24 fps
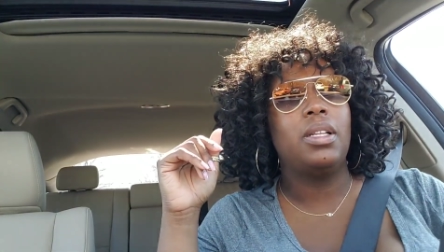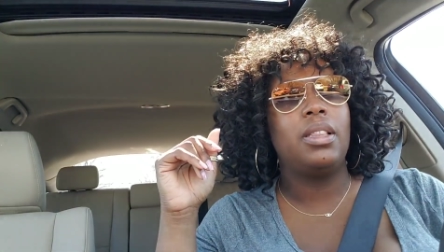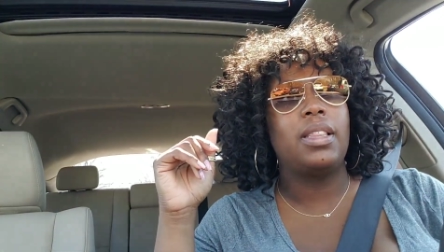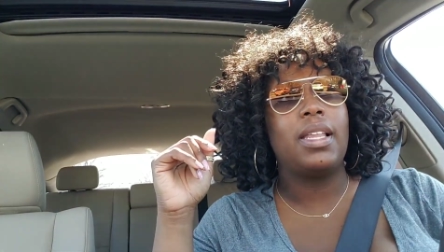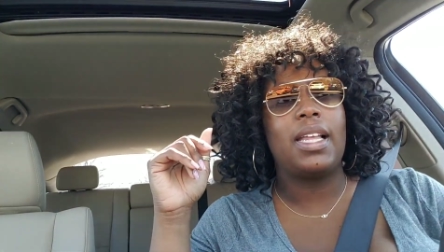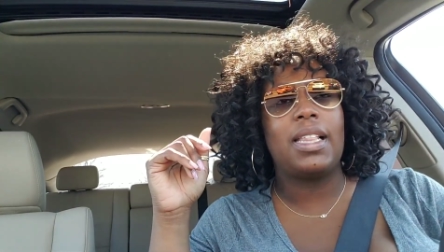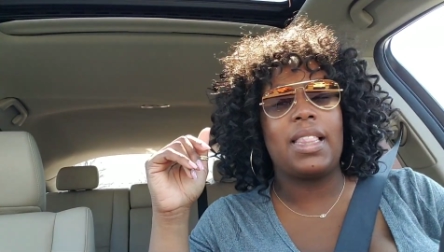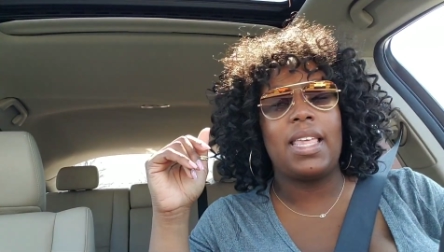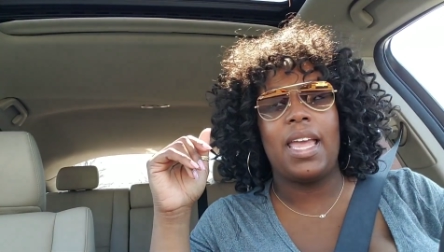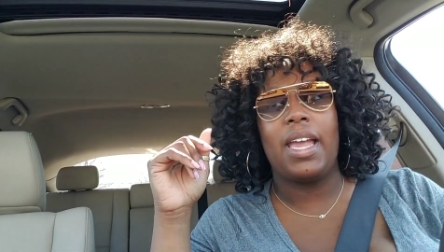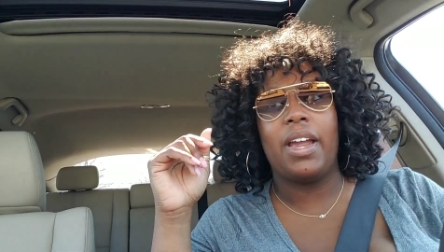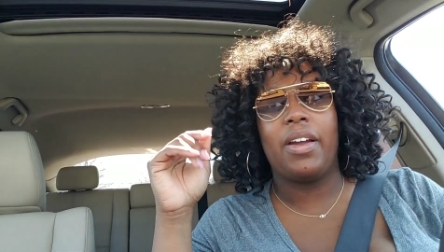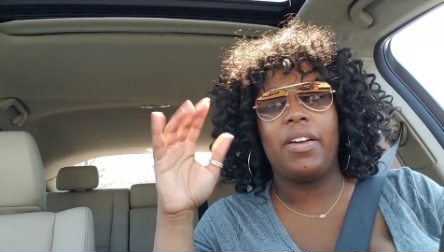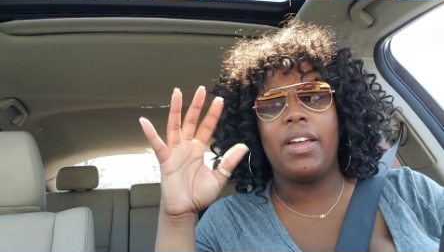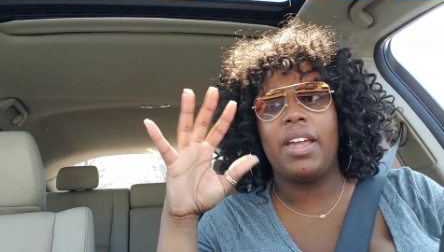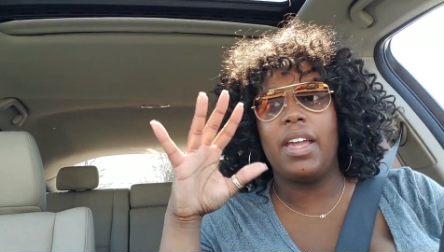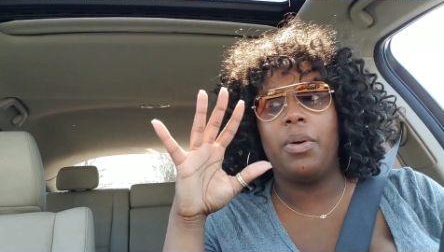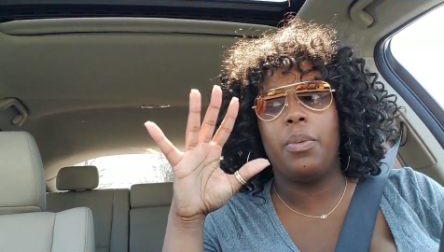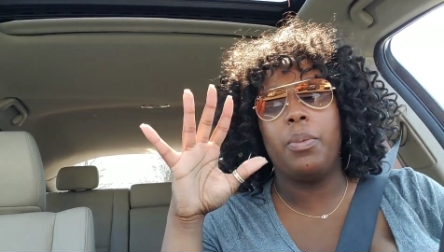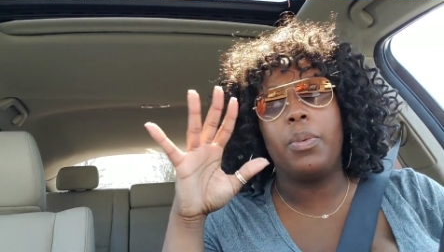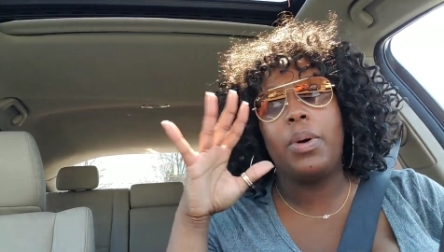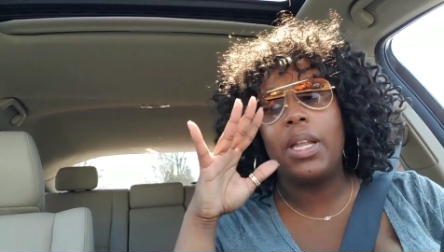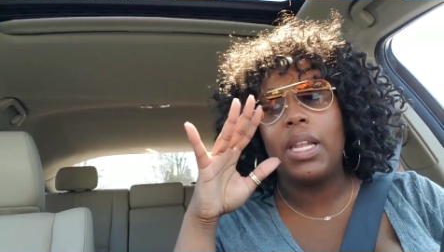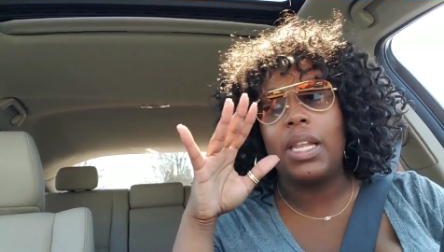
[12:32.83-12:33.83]
like the area
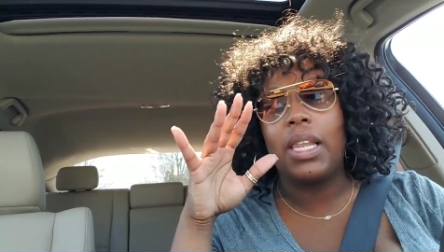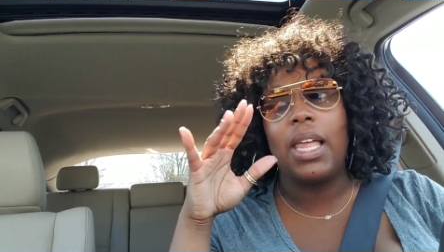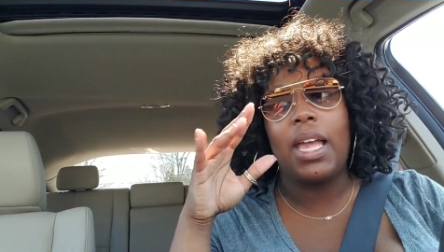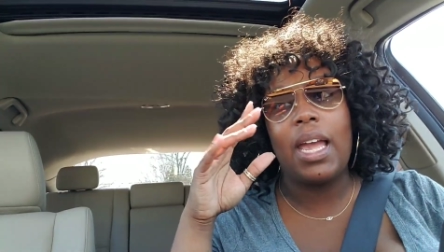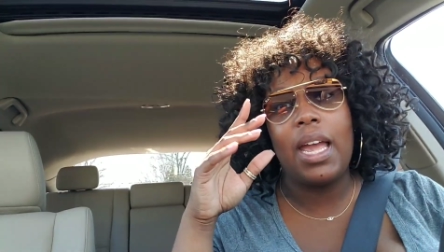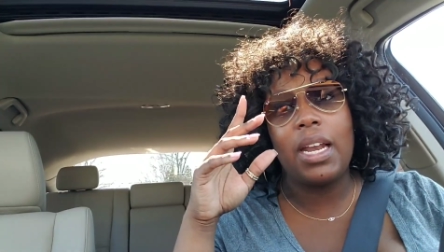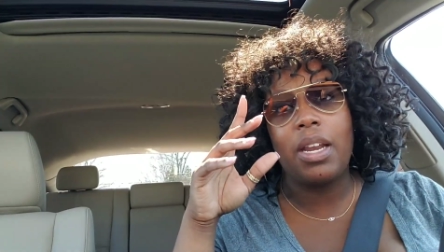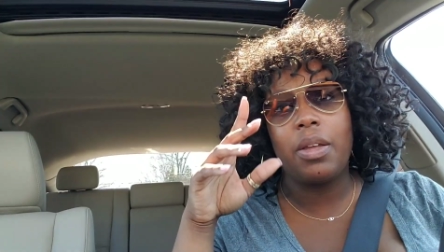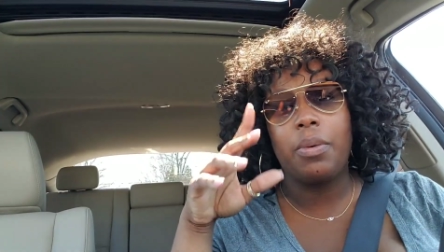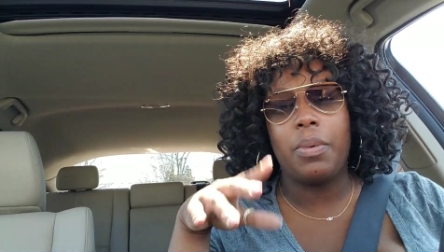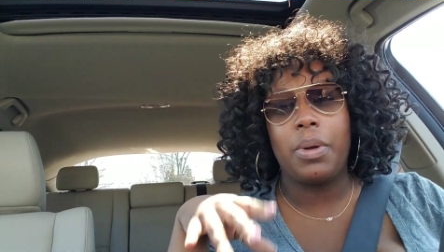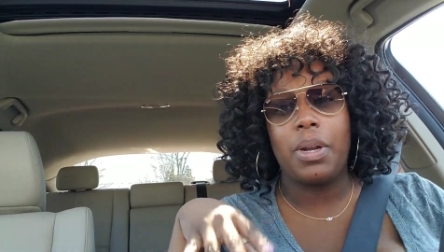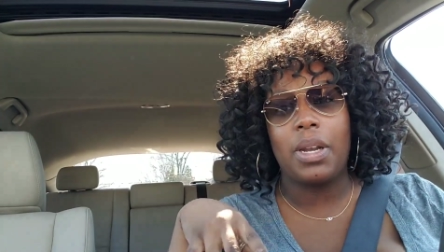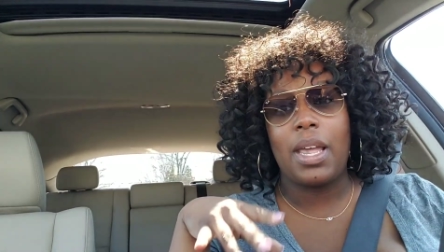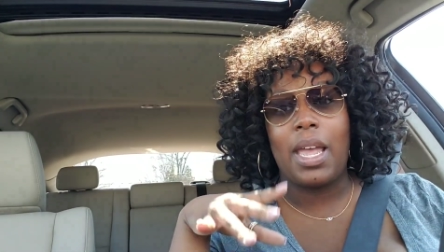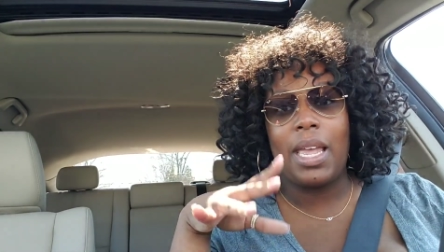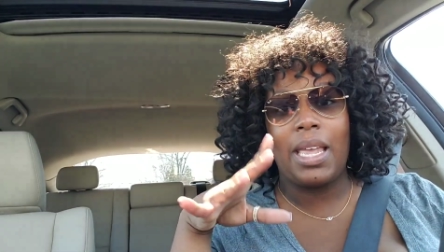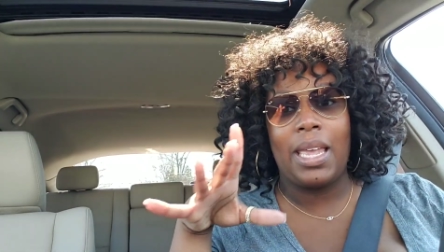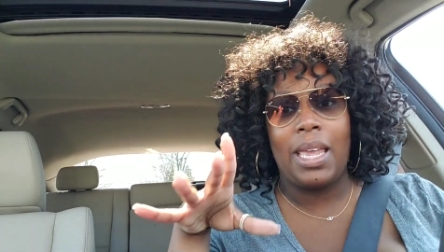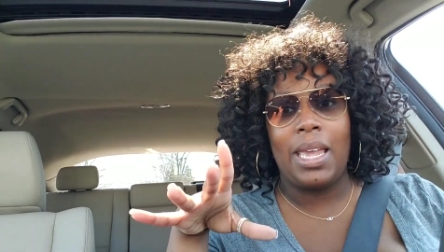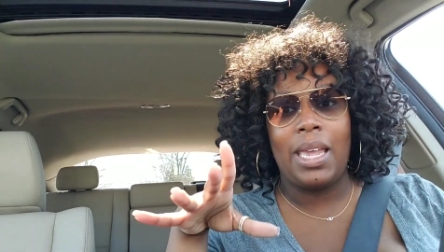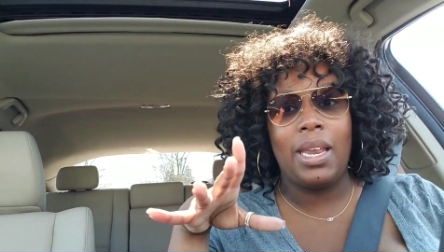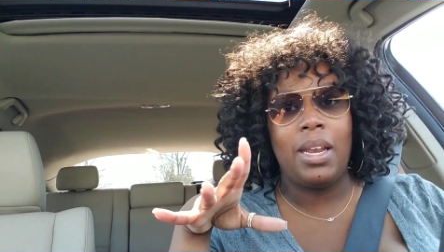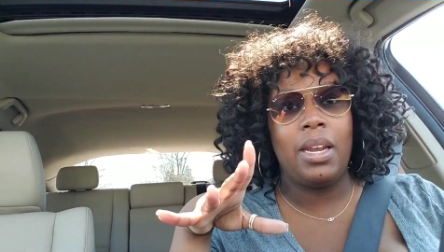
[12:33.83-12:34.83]
and wouldn't let anyone
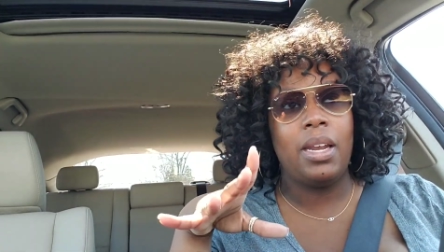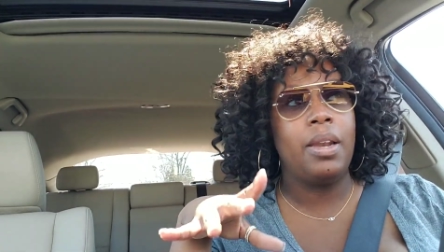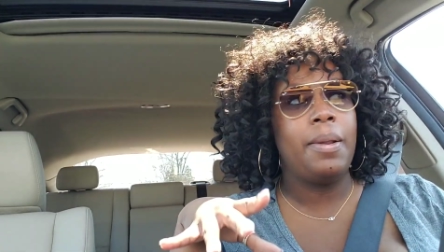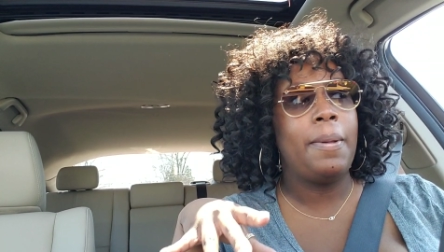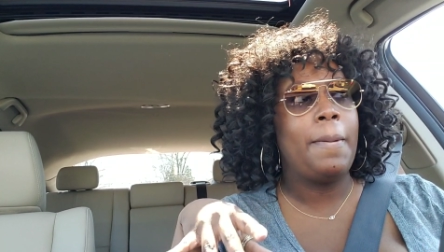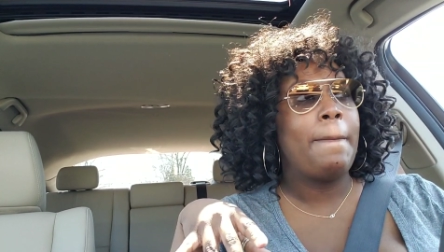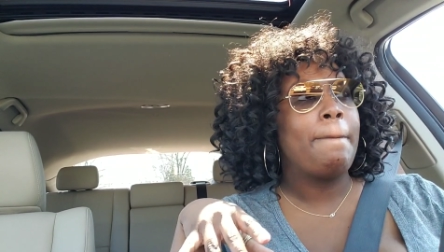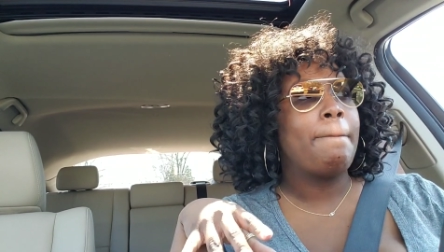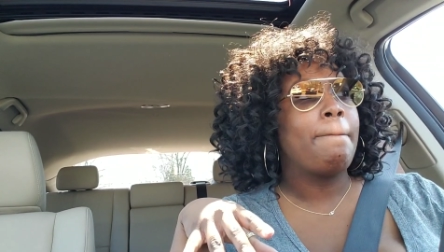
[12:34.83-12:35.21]
like in.